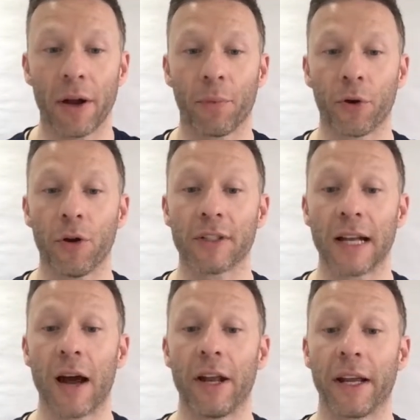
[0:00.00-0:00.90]
improves
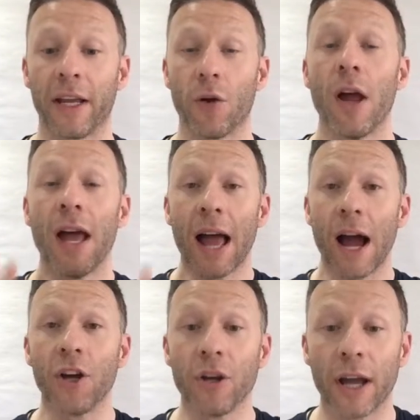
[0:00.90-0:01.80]
and how
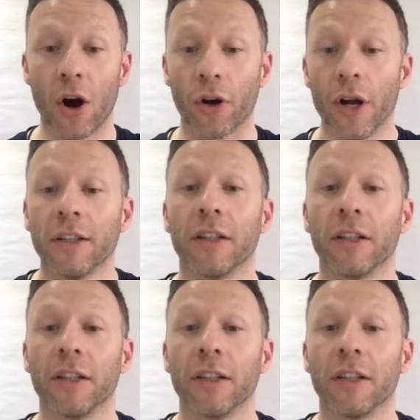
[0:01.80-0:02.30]
you get on.